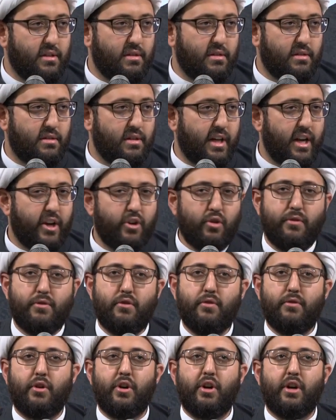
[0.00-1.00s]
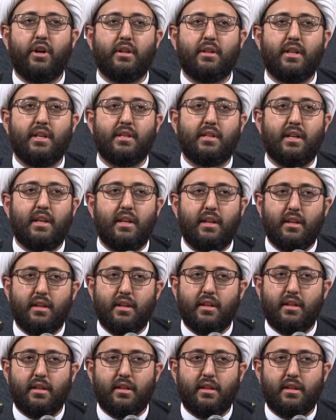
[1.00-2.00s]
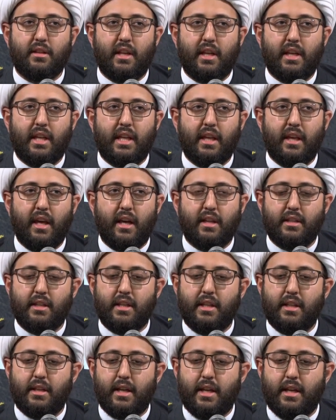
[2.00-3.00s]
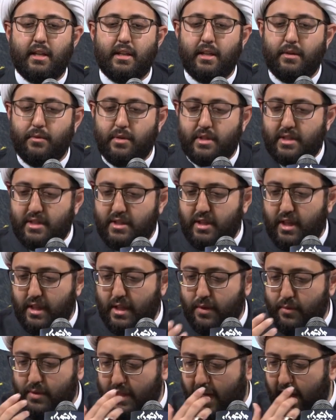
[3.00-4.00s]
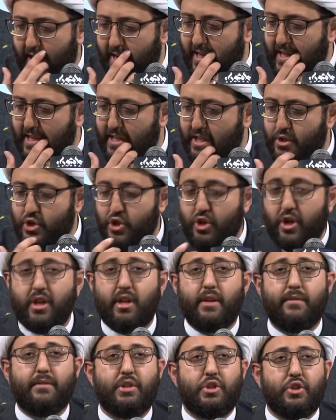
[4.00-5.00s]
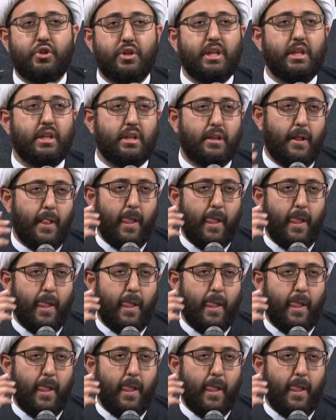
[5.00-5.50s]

I don't know if you've heard, they say that he was hiding in the trunk of a tree.